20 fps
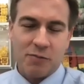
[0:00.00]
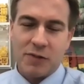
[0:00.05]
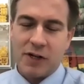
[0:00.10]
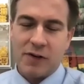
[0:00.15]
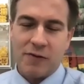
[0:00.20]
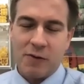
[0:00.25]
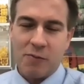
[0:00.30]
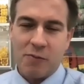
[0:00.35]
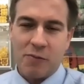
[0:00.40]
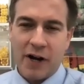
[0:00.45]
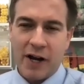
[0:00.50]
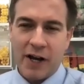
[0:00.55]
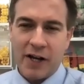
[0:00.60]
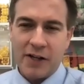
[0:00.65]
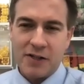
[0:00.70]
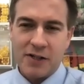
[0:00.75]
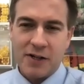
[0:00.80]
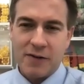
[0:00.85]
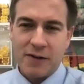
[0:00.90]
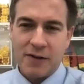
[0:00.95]
different
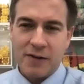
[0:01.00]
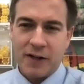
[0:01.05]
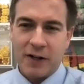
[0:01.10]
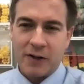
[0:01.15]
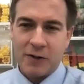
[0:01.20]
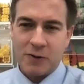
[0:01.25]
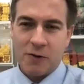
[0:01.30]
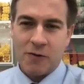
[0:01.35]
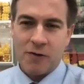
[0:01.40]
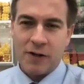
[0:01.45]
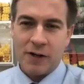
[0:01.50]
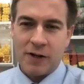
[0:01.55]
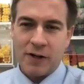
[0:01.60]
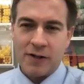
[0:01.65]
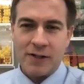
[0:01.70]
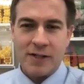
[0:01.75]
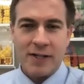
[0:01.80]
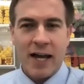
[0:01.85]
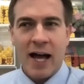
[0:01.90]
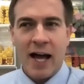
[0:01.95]
brands and different things over the
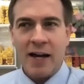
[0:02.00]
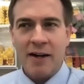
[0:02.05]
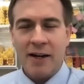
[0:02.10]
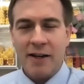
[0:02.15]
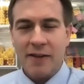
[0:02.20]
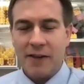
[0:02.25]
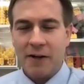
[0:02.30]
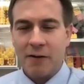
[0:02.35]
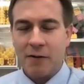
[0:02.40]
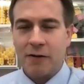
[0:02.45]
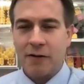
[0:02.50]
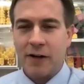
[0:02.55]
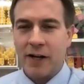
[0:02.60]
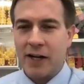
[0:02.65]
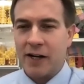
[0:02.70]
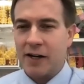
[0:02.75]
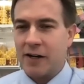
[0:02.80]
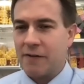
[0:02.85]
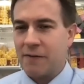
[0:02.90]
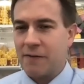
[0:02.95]
years, not anything
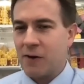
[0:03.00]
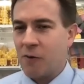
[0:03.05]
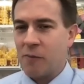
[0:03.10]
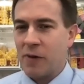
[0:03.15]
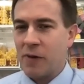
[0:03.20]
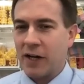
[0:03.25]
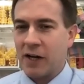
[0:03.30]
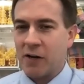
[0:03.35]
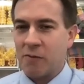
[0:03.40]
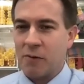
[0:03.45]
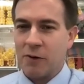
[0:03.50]
relating to filmmaking,